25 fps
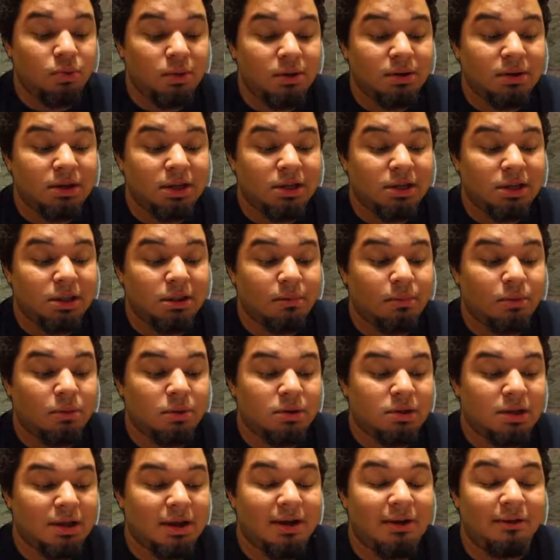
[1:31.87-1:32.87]
will get to the
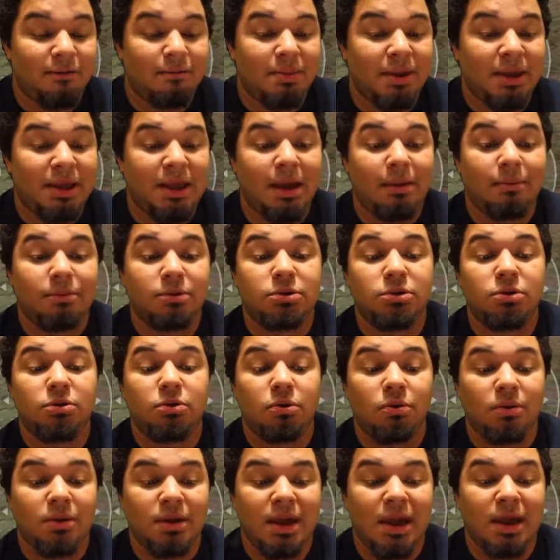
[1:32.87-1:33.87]
point of being able to
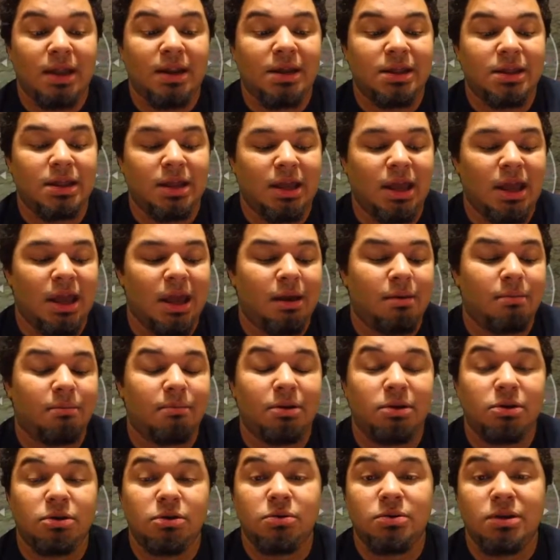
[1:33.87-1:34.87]
create in the game,
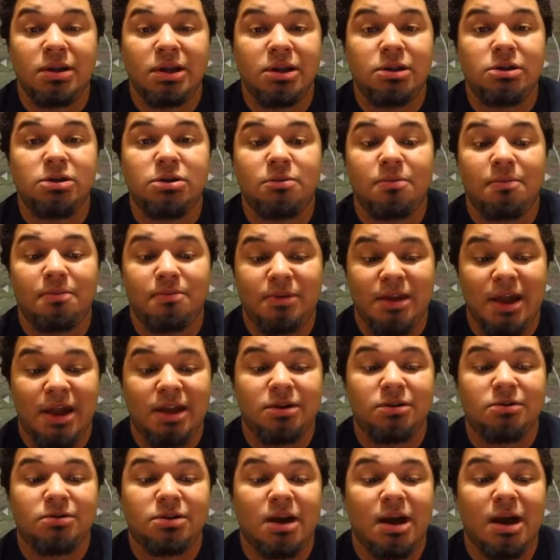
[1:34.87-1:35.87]
but you need to
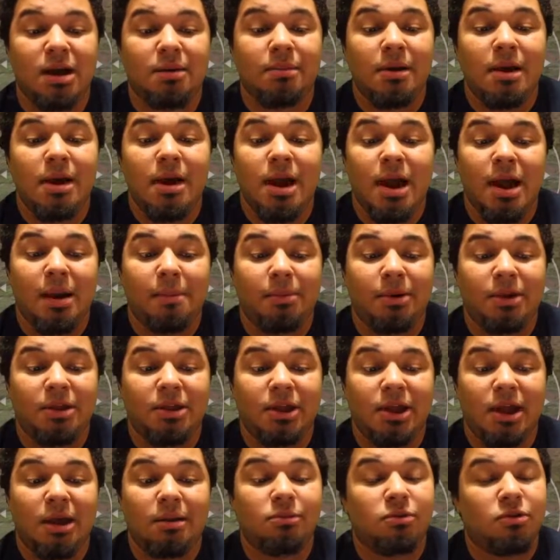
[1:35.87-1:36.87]
take your time and play
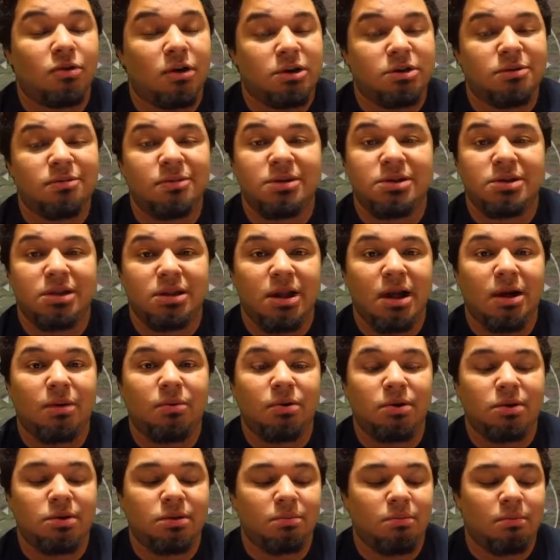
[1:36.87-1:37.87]
the game. Trust me, it's a
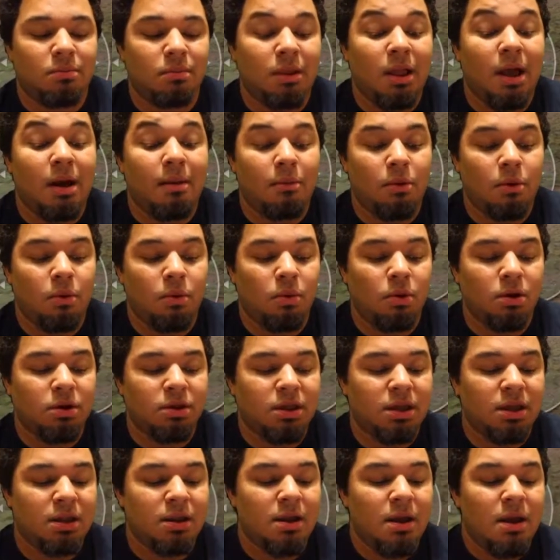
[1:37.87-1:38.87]
lot more
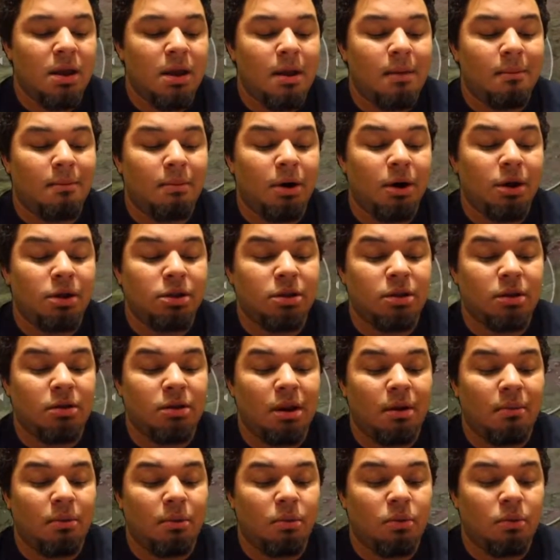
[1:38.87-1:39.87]
worth it. But the
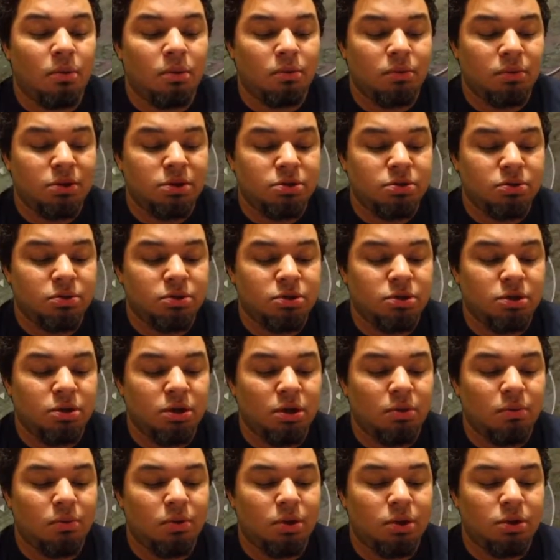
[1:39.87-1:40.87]
number one resource you're
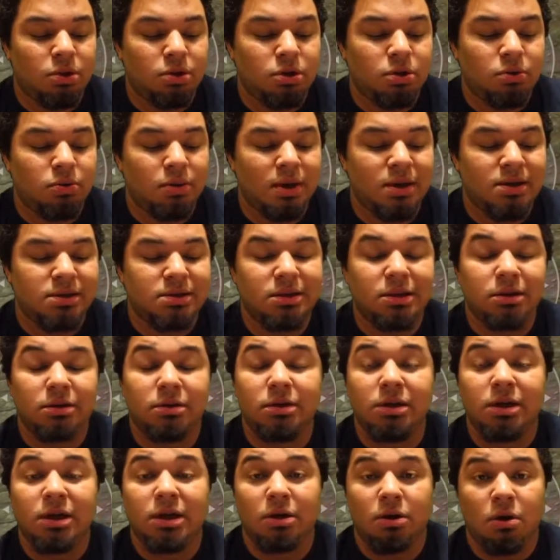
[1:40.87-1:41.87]
going to want to do is
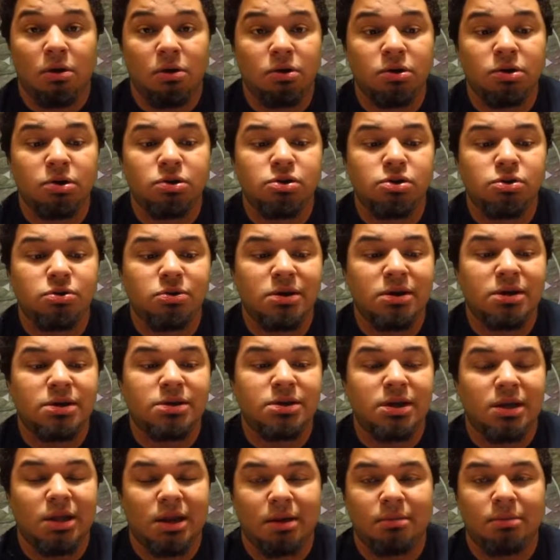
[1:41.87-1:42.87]
literally get all your
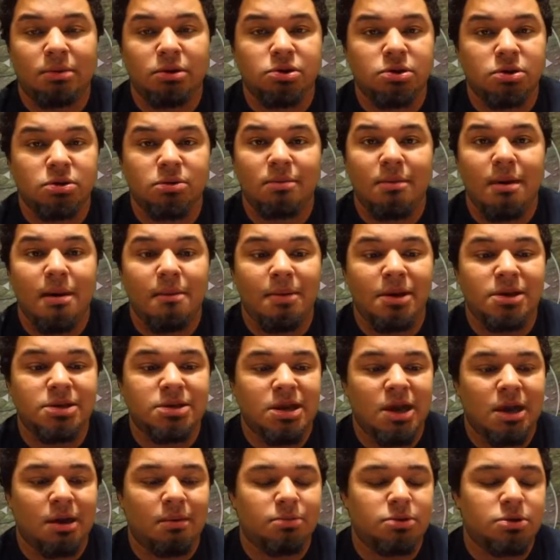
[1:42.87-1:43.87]
trees, and I'm going to show you my base
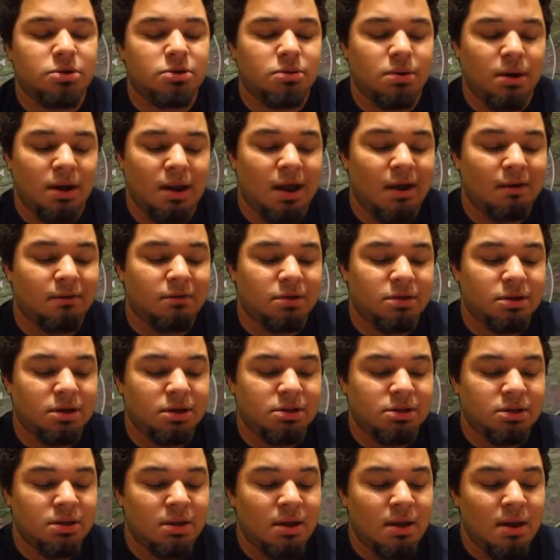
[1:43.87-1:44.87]
camp too right after
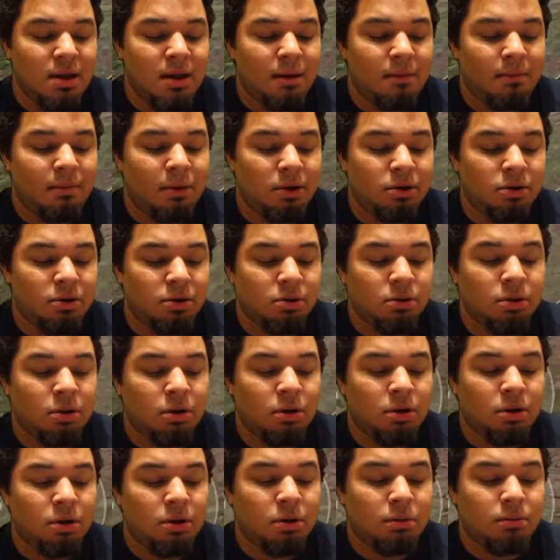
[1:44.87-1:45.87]
this. But
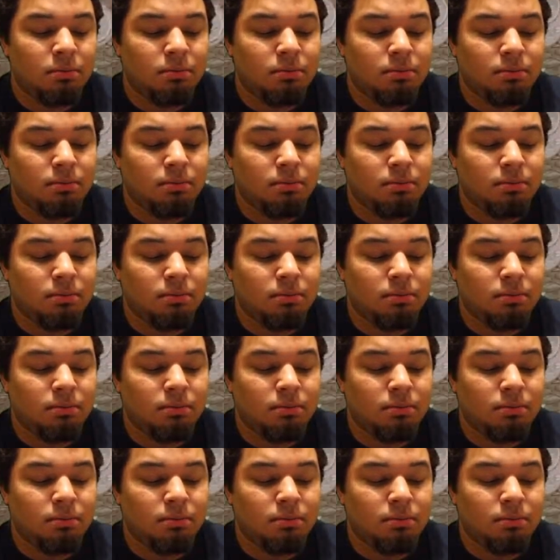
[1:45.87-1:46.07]
the